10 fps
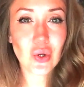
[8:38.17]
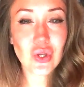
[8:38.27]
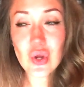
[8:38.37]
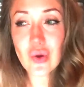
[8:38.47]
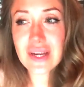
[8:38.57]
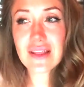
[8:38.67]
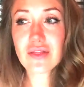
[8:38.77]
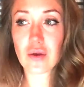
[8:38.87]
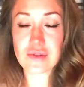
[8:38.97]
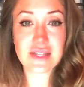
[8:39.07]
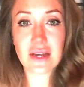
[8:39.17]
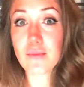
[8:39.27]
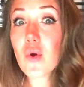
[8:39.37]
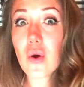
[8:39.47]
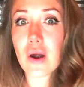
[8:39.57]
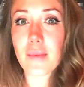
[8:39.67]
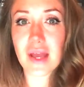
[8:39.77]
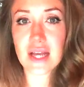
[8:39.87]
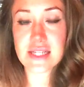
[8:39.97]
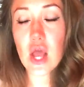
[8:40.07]
You don't need those anymore,
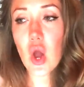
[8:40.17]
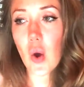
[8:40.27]
because